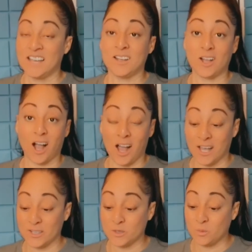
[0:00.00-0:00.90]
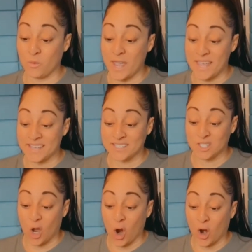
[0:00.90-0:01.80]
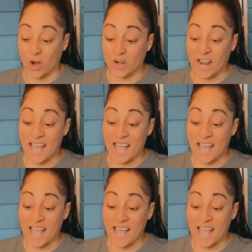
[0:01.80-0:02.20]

God's ways are